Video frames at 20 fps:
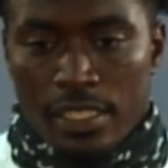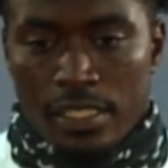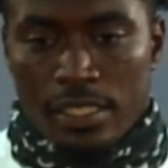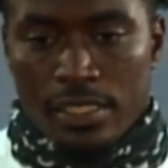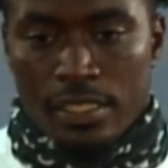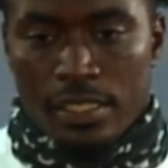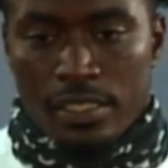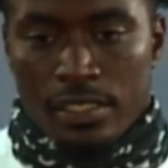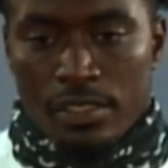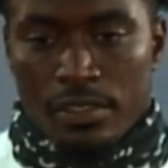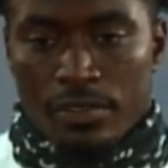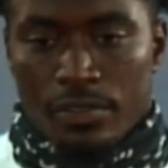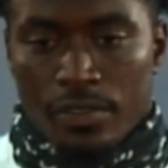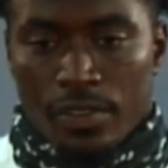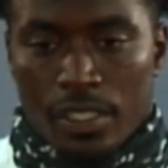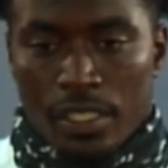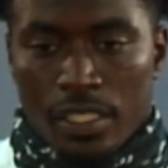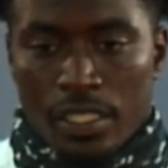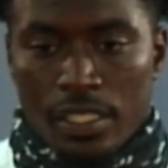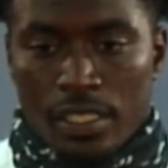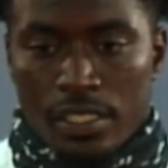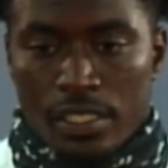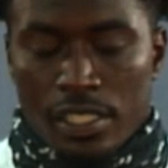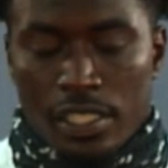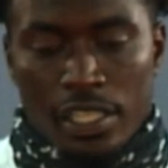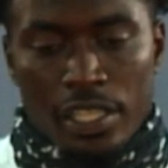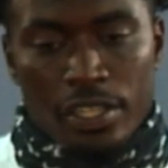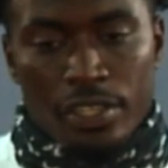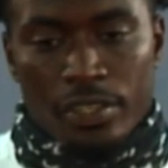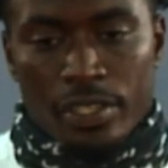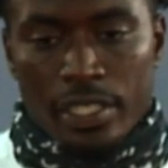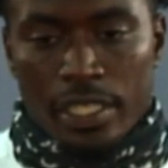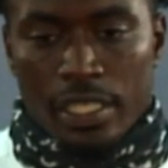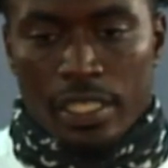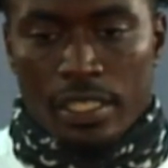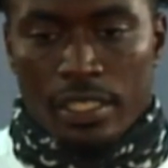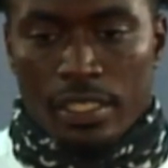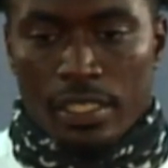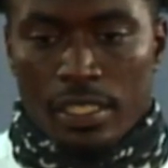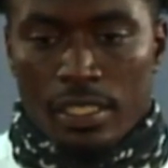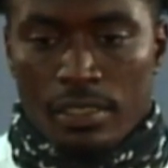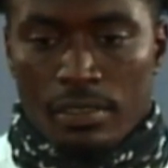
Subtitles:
a sense of security and,